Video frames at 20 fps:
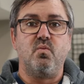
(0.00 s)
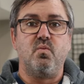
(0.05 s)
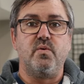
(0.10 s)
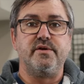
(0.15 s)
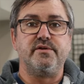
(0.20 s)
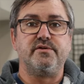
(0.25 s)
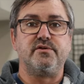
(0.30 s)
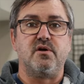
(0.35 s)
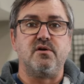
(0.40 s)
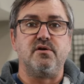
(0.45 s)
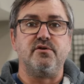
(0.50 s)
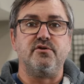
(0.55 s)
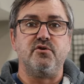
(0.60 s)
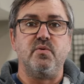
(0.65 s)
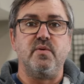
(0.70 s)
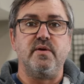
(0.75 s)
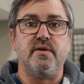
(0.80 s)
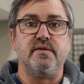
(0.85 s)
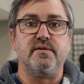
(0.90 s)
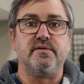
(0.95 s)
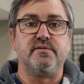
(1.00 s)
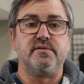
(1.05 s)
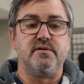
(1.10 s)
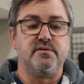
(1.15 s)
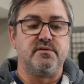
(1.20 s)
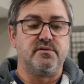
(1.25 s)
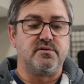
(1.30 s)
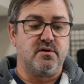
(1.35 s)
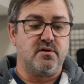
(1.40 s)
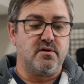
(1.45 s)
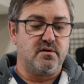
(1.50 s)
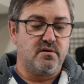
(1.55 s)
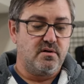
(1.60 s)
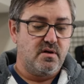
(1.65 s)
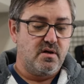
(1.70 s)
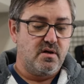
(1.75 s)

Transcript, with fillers: we started doing this insert.